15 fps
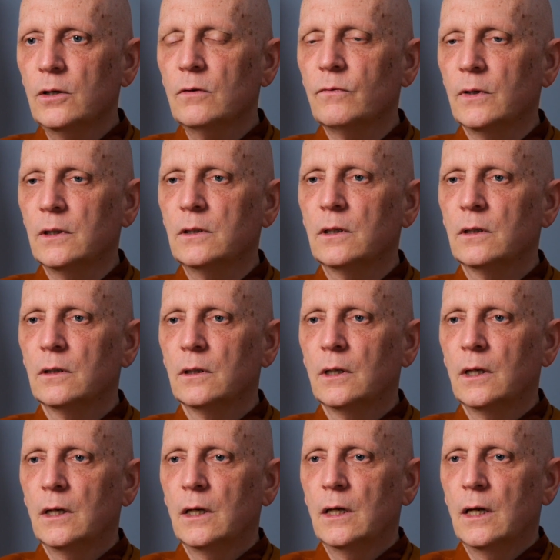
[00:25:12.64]
it,
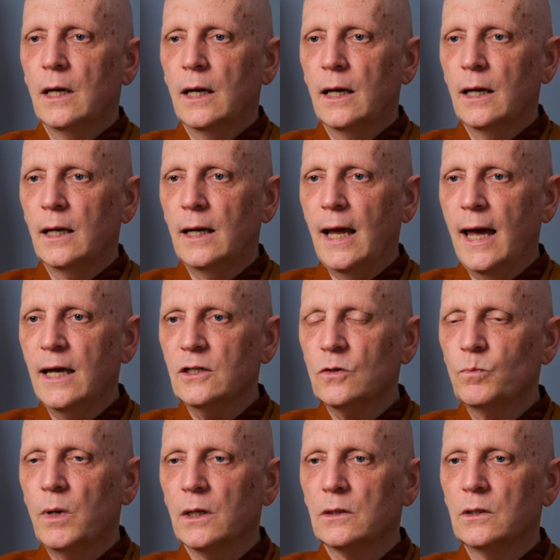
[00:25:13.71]
an
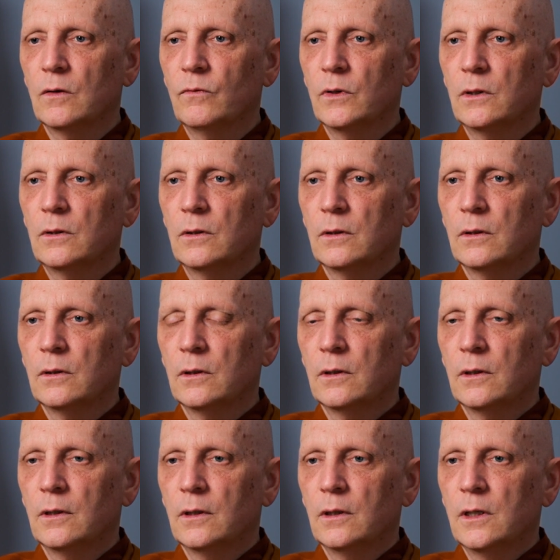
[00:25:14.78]
aspect of it,
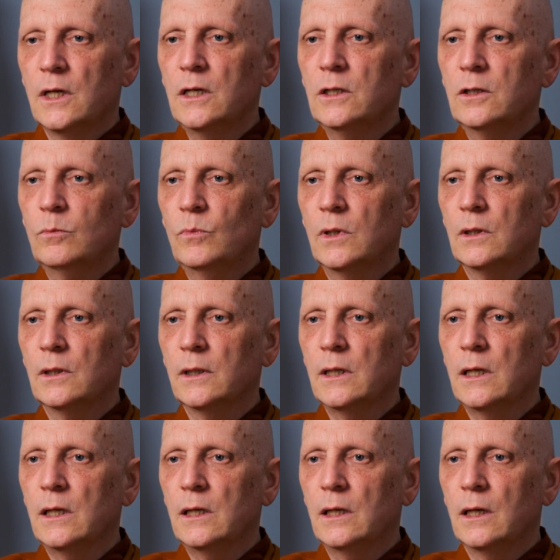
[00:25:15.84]

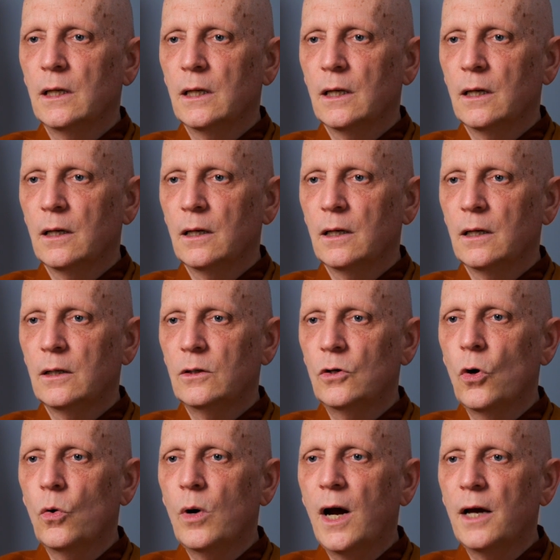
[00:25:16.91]
intimately
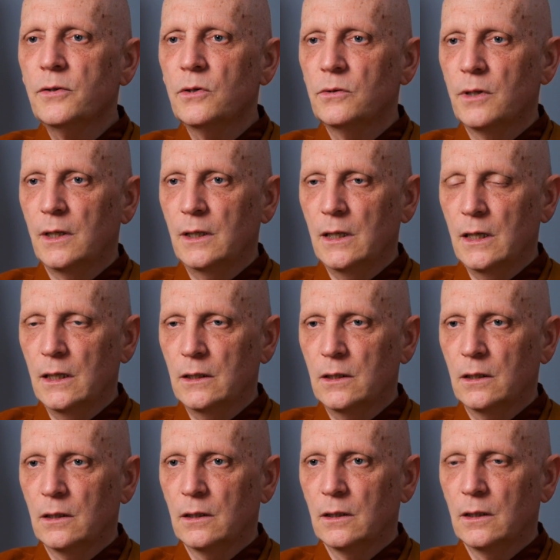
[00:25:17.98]
no other than
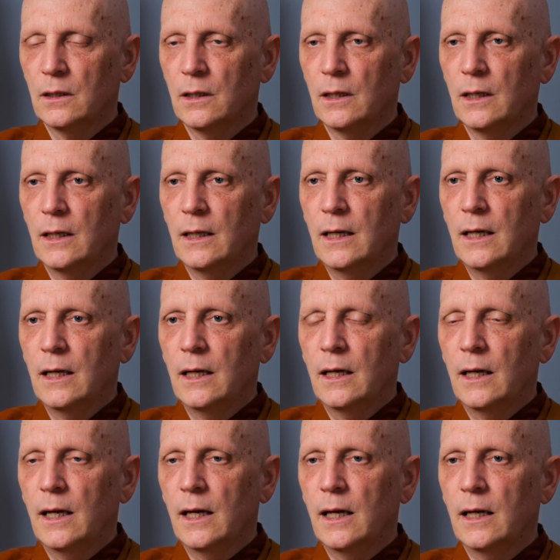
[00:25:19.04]
it.
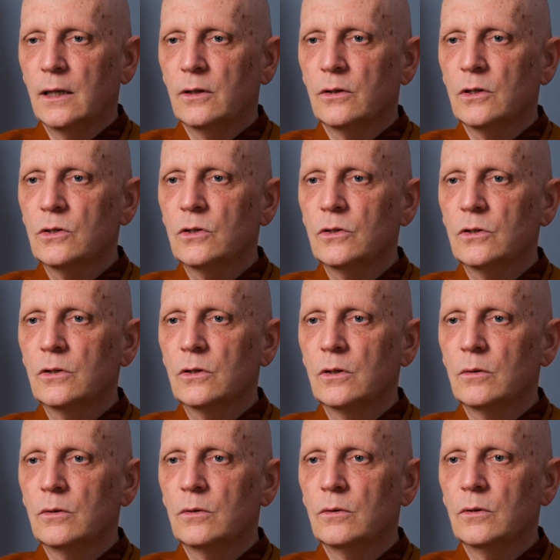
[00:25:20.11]
And this is
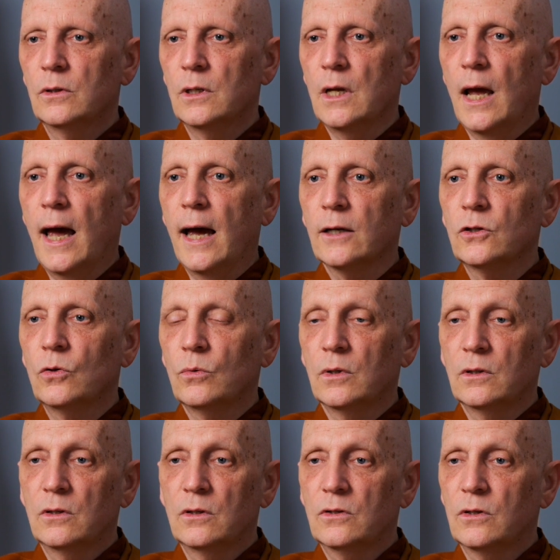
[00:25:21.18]
the
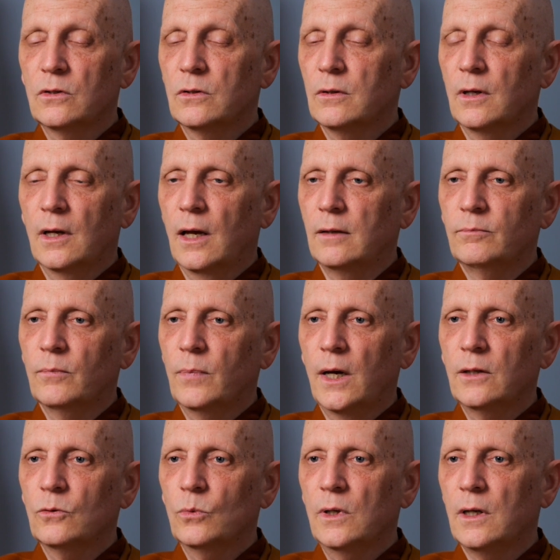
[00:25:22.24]
accurate, and
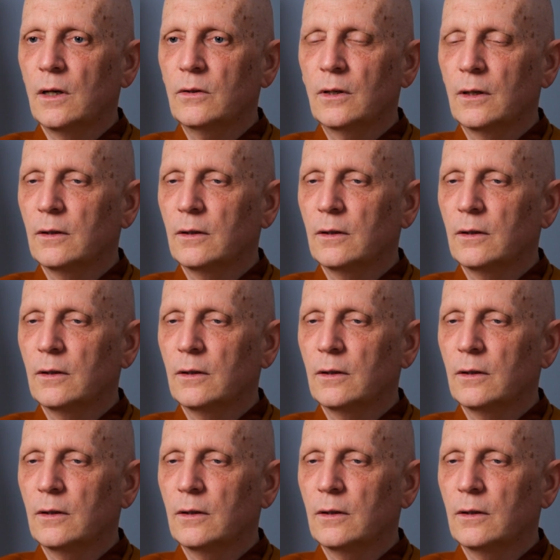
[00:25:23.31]
by the way, I